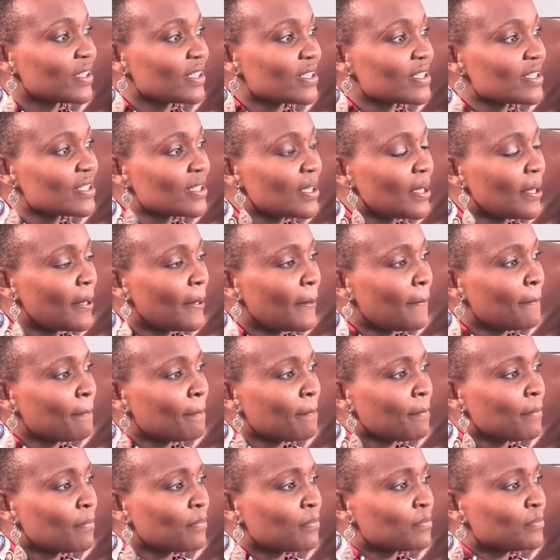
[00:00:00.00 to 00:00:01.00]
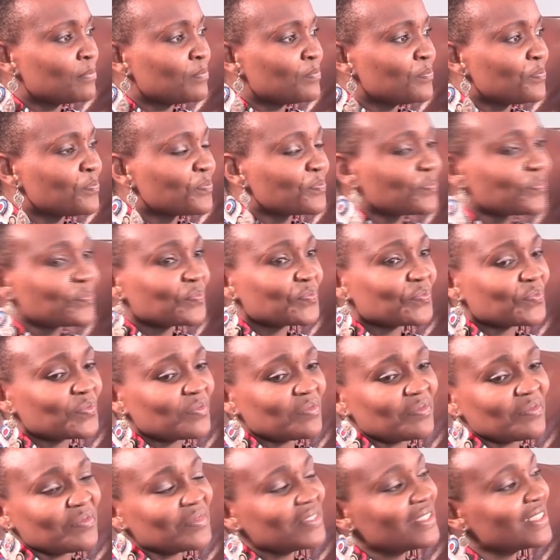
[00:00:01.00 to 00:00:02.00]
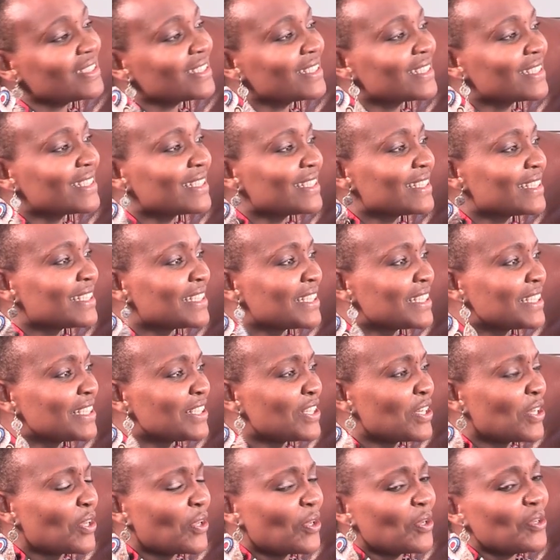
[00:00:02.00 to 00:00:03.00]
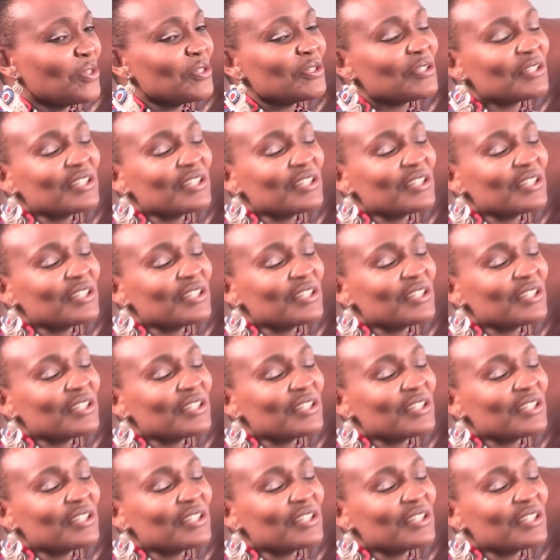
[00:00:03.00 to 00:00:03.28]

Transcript: What was going through your mind? I'm going to lose this man.